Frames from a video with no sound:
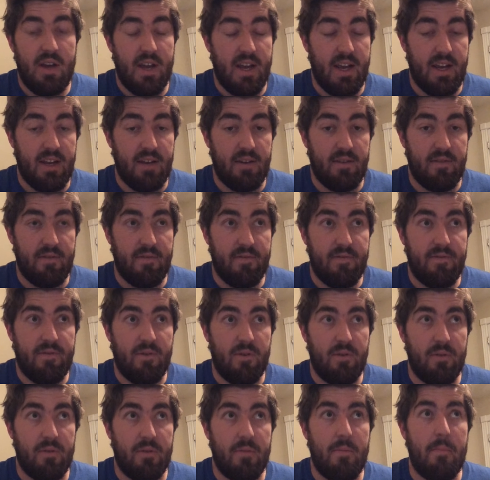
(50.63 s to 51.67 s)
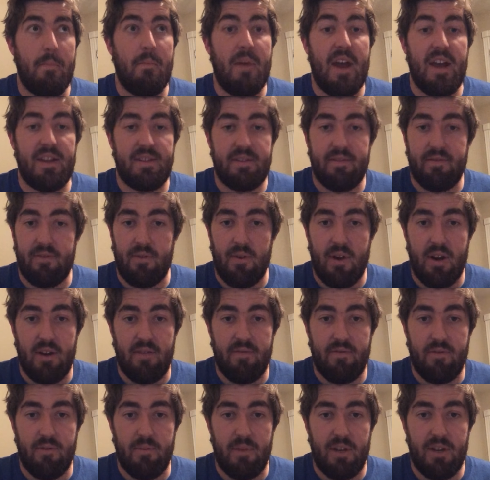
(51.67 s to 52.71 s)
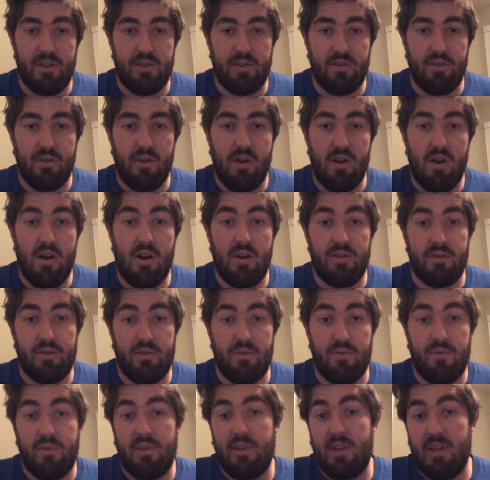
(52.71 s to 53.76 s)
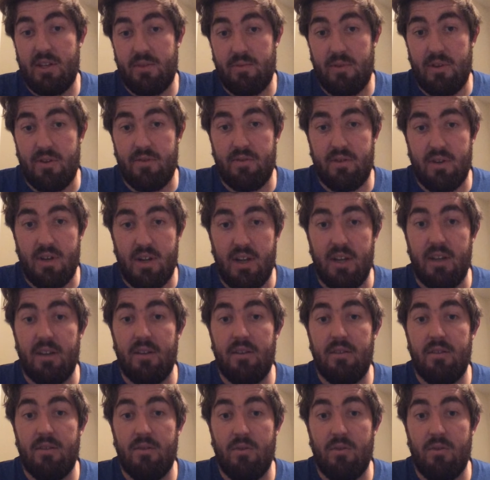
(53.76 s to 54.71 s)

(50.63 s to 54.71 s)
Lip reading: and formed a massive granite formation, also, as we know today,